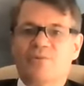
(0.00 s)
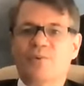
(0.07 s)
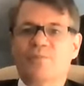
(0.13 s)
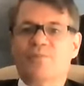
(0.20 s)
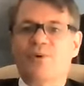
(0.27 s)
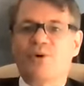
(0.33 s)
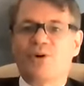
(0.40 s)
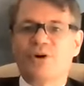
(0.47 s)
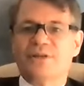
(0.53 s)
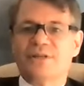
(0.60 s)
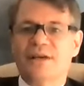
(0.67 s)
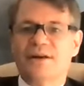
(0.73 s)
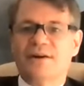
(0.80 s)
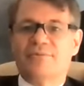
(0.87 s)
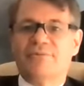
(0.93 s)
report
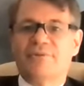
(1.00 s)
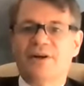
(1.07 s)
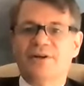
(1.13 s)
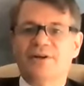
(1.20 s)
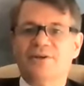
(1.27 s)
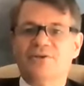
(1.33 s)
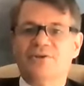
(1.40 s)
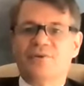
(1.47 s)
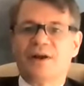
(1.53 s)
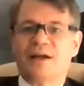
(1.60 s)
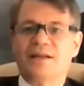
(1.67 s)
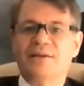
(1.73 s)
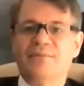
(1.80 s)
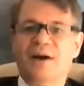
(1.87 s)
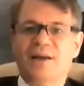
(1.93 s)
and are funded
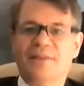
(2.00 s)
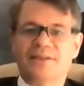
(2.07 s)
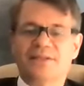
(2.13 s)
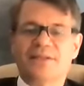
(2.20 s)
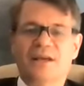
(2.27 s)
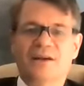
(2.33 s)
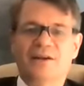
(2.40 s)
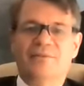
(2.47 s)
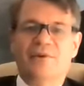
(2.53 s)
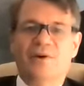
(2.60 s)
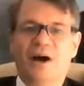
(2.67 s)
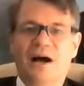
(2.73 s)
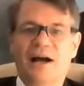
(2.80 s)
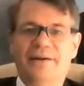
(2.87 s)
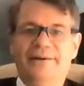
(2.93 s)
directly by the state of
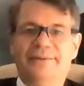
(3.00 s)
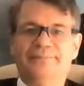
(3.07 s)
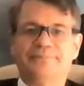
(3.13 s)
Ohio.